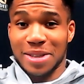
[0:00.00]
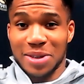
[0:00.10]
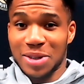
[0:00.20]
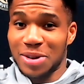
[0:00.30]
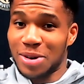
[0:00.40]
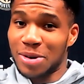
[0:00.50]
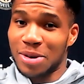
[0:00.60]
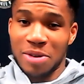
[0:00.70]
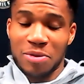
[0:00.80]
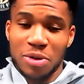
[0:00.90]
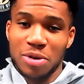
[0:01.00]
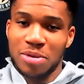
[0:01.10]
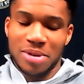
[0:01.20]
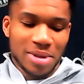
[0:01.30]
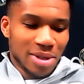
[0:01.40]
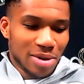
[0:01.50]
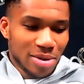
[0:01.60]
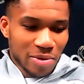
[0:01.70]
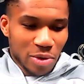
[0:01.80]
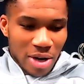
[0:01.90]
You know, if
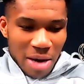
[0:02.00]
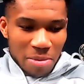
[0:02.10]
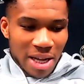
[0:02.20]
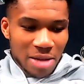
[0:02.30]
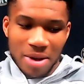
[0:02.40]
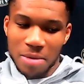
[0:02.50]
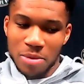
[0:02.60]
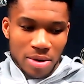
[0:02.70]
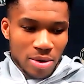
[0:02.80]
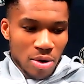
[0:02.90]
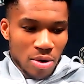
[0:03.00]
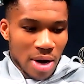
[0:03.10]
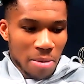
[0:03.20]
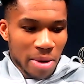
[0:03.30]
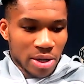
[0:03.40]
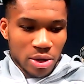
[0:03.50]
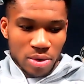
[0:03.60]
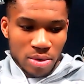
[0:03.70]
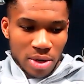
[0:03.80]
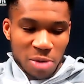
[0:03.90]
you're coming at me, I'm gonna come at
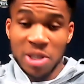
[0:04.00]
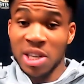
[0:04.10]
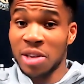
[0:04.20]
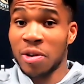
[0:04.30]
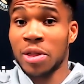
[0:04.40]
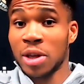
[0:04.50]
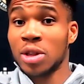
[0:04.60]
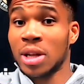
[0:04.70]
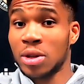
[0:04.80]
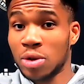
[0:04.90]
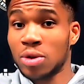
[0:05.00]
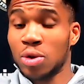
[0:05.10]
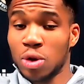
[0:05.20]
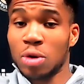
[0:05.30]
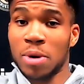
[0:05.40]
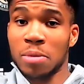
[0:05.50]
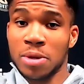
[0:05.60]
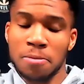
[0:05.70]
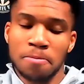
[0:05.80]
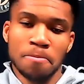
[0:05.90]
you. Especially if I think that you're doing it on purpose.